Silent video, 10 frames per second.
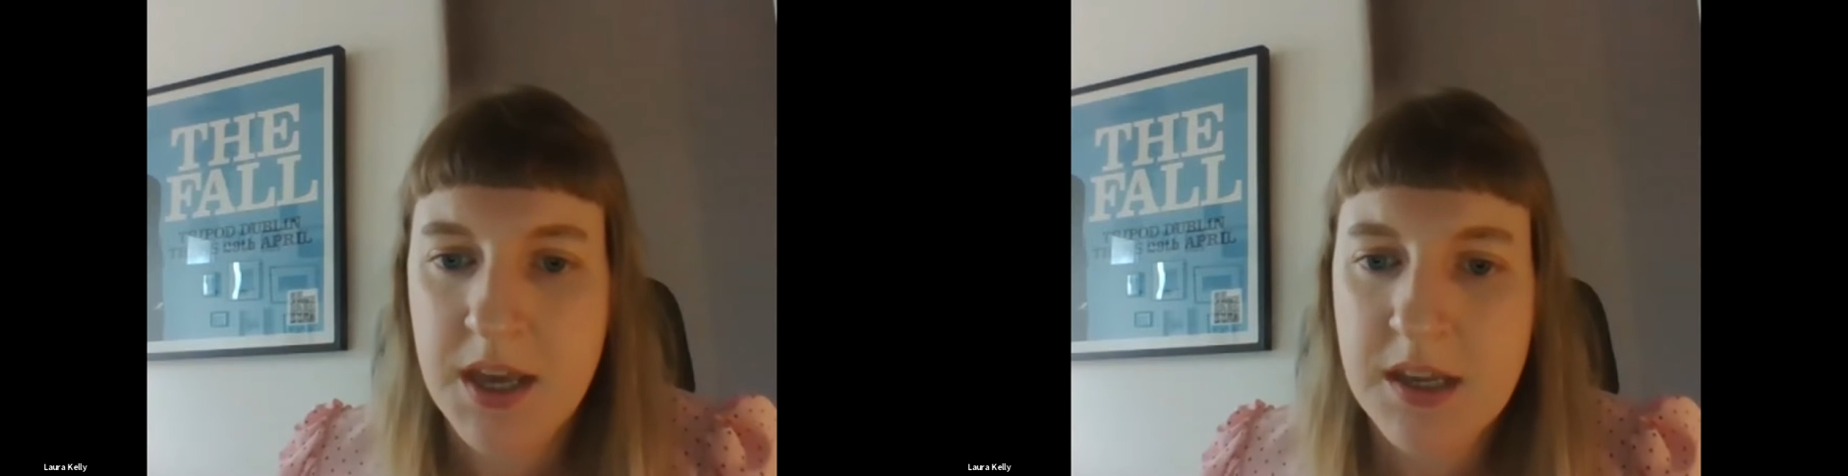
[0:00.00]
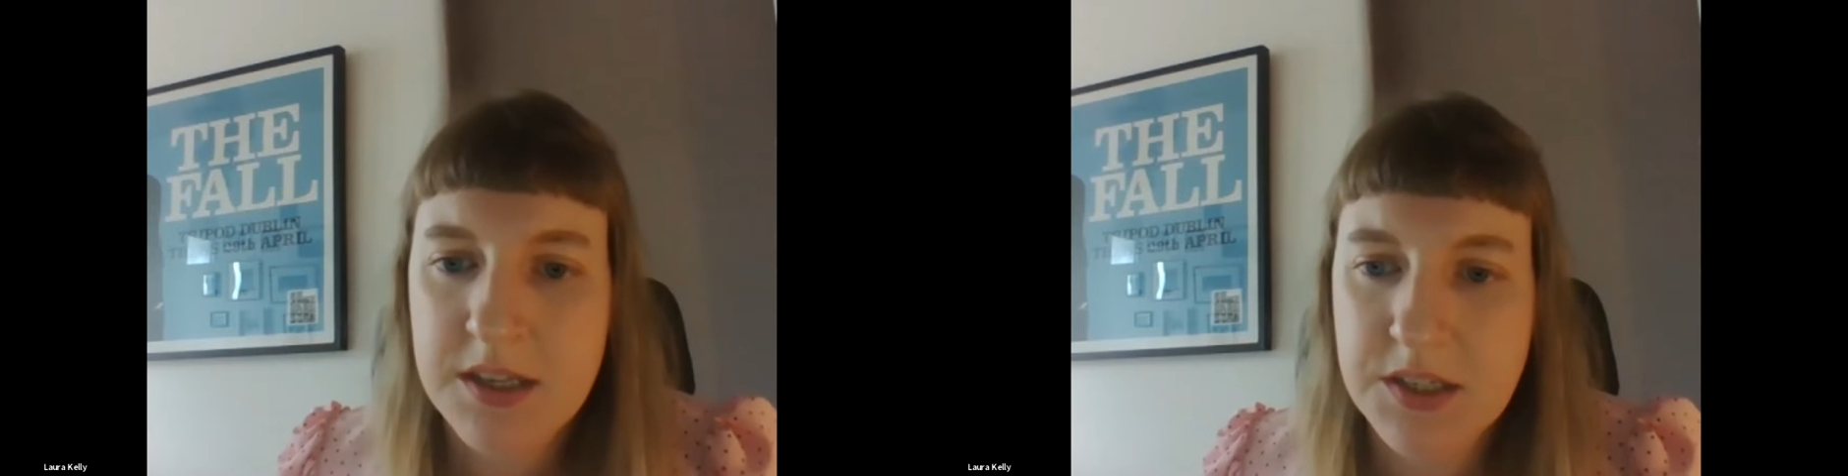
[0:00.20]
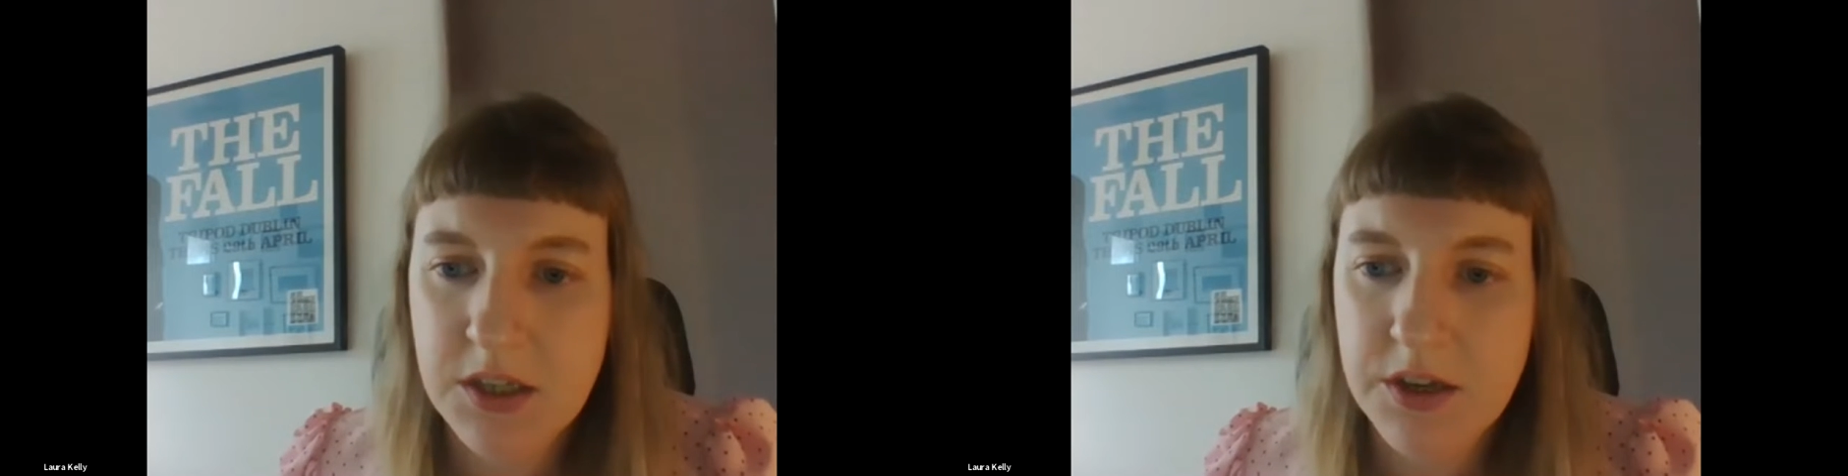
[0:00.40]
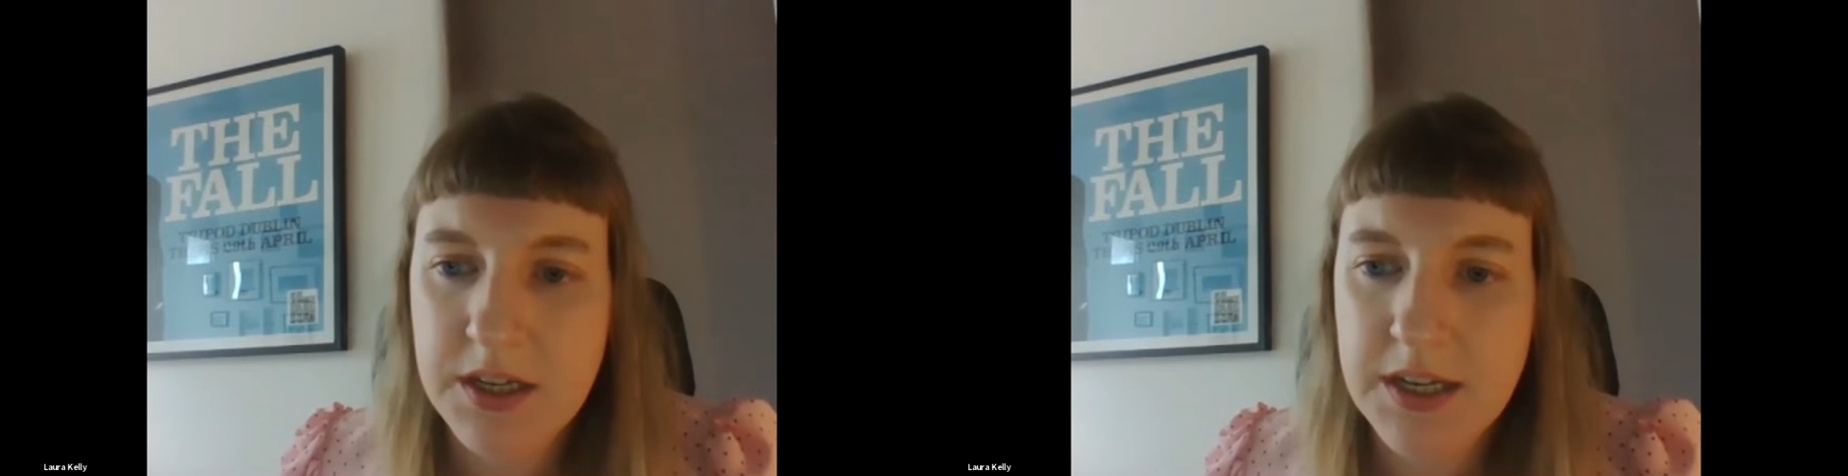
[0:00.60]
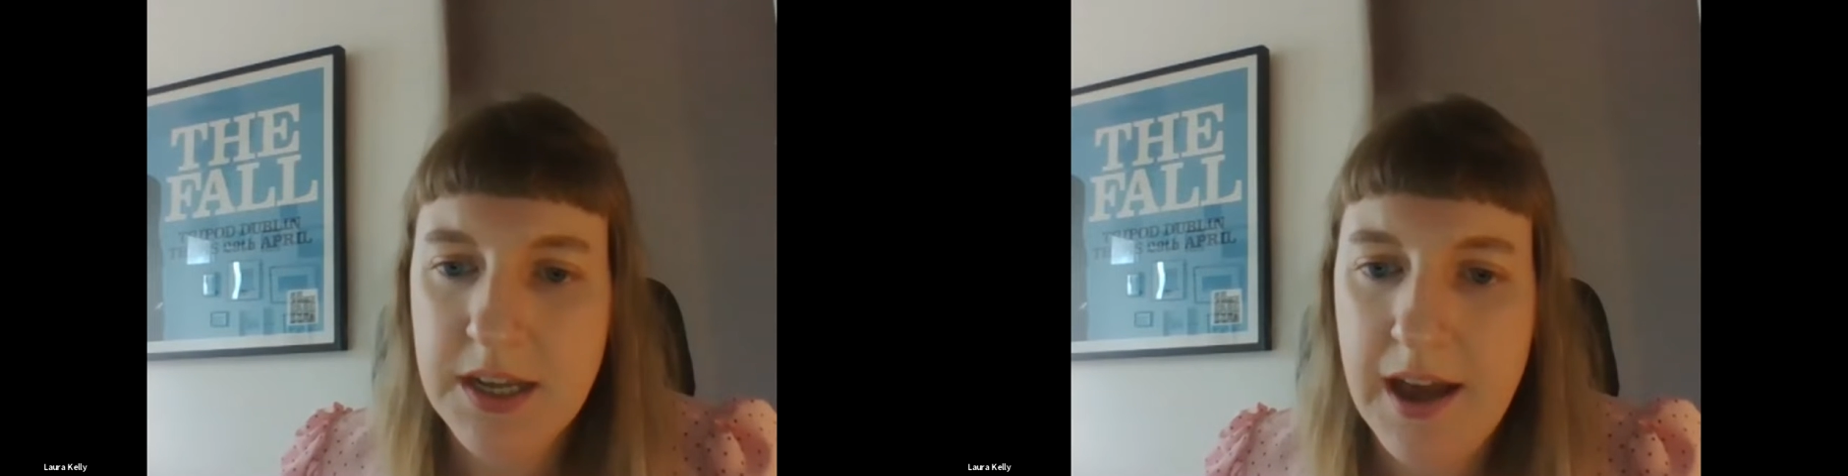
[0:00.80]
So Yun
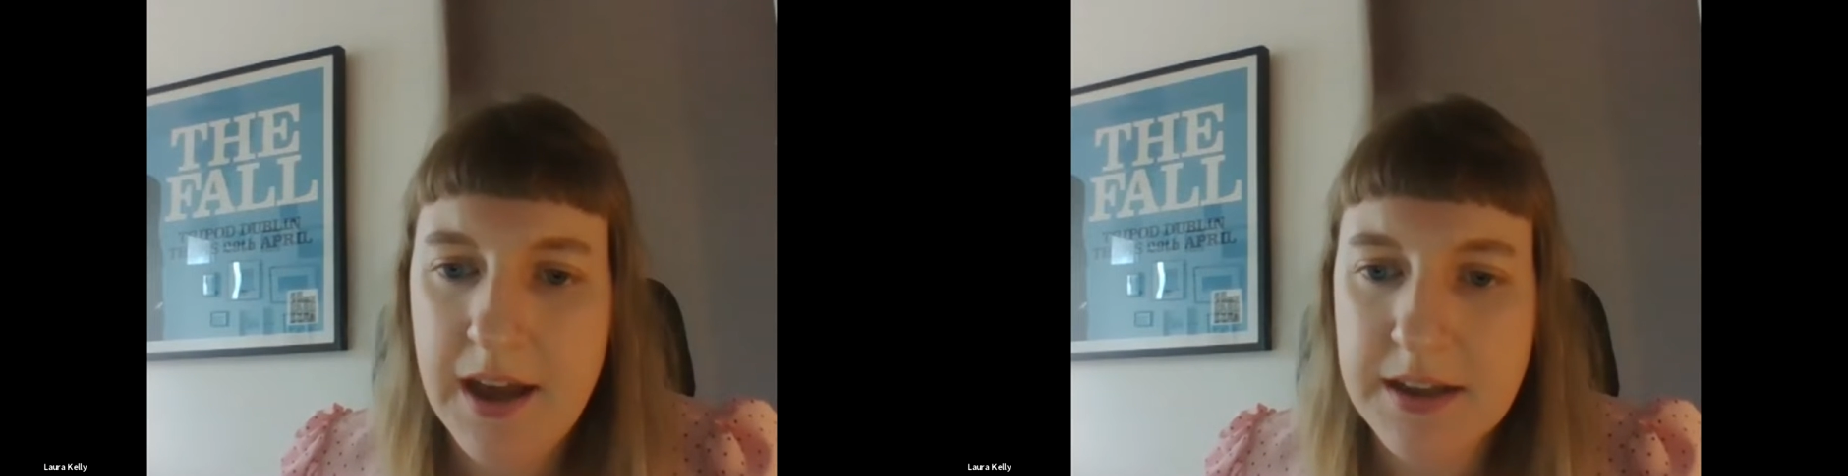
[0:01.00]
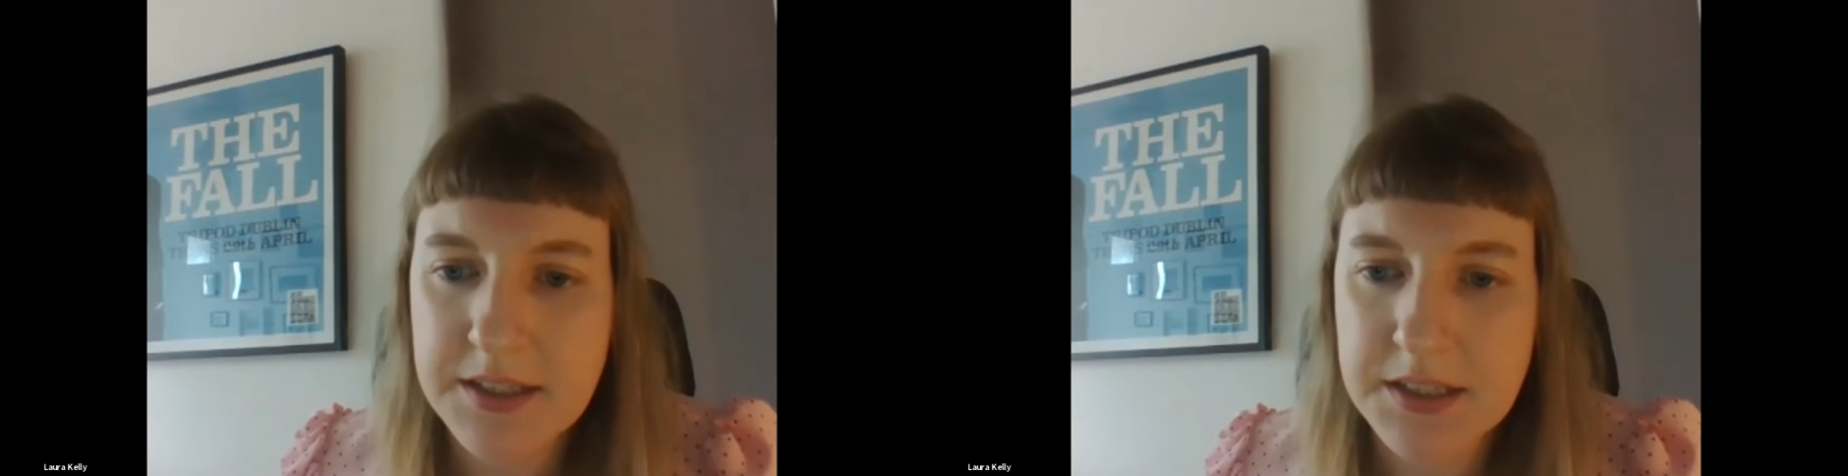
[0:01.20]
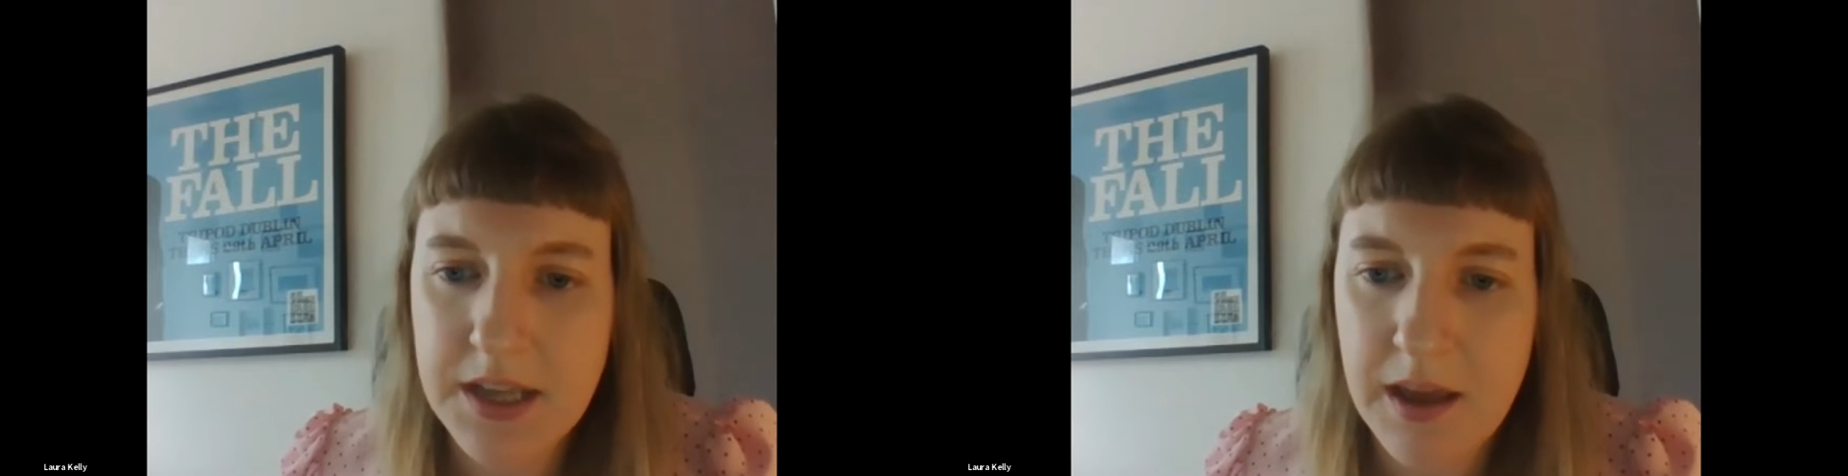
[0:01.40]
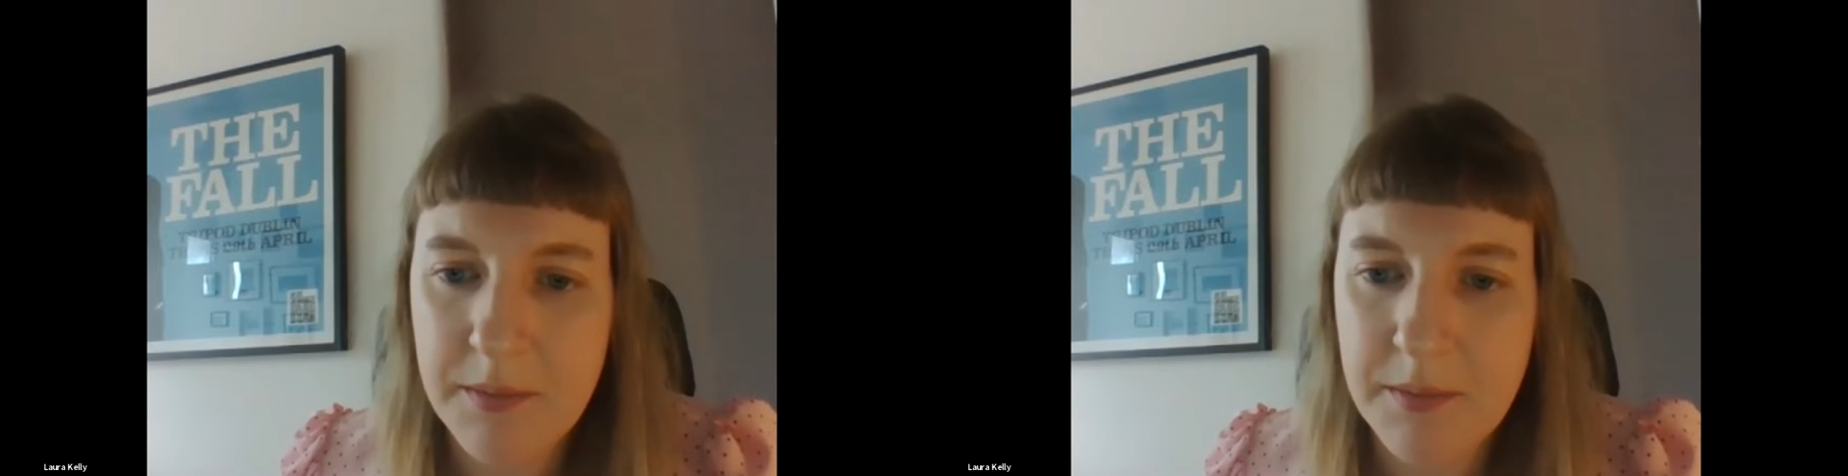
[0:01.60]
asks,